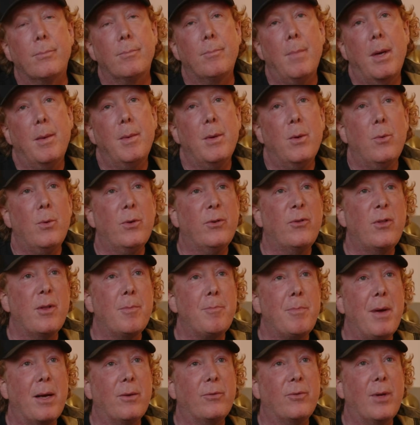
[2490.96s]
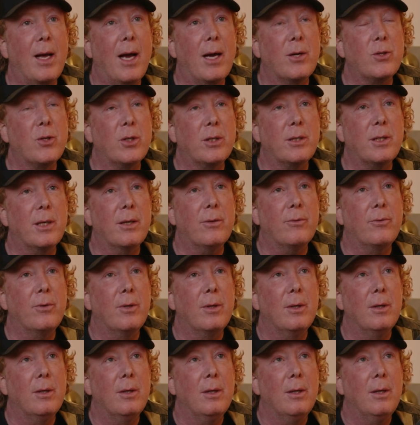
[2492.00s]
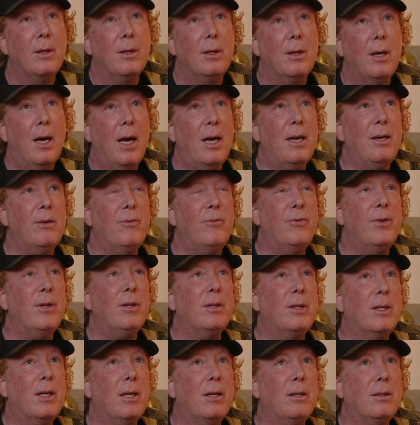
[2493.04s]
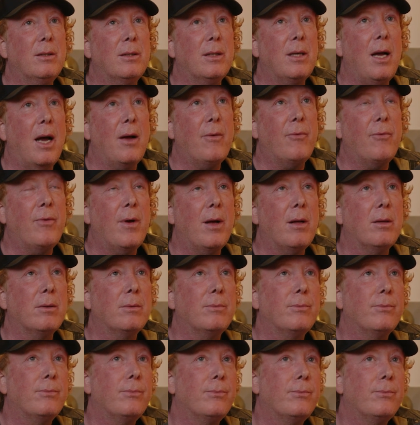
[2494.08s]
Maybe it wasn't the best adjective. I didn't feel guilty. I felt